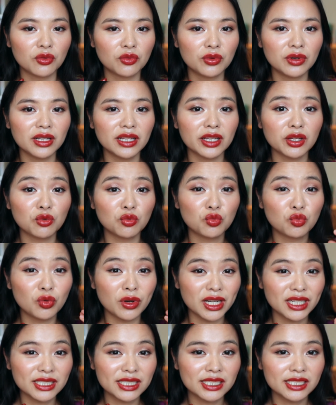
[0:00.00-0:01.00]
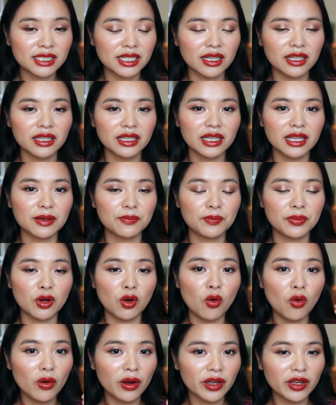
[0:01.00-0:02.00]
really rich lip
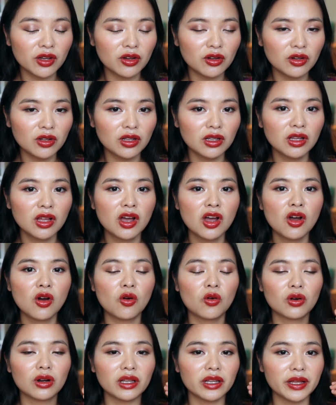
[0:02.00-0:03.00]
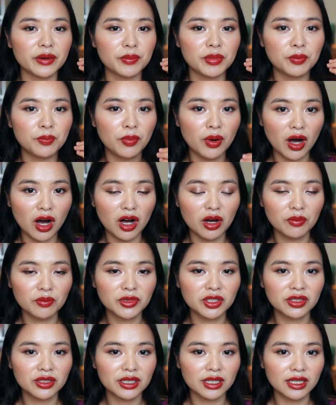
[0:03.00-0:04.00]
oil or lip balm
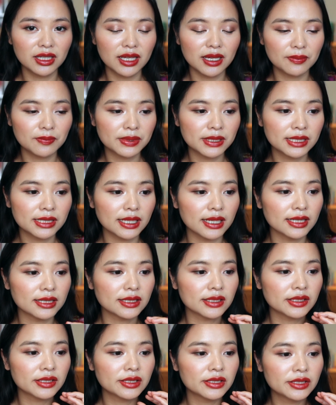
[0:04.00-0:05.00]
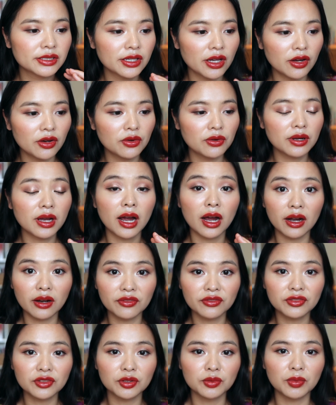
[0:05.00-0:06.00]
to the lips. It's so
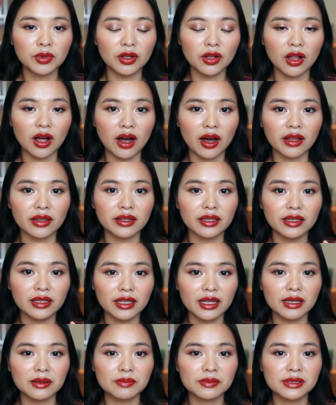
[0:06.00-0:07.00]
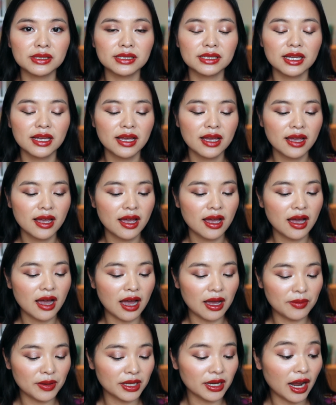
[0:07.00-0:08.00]
comfortable on the lips.
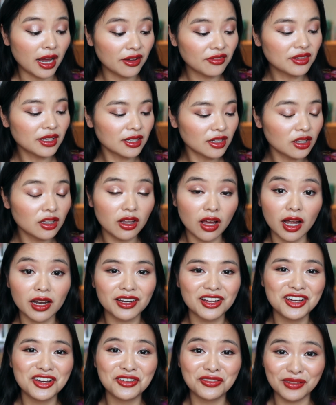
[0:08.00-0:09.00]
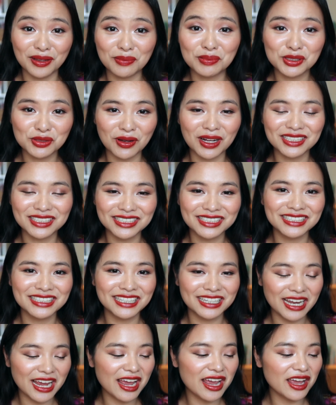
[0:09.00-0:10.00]
I mean, I've done a lot of lip swatches
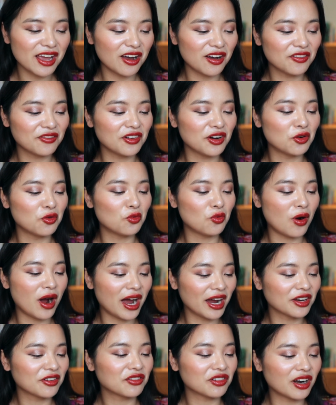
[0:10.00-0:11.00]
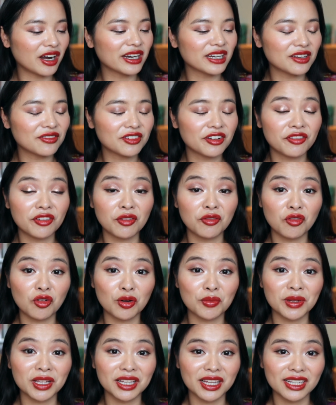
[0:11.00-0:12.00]
today of a wide variety of different
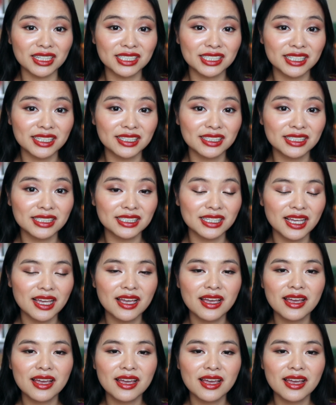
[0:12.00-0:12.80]
formulations.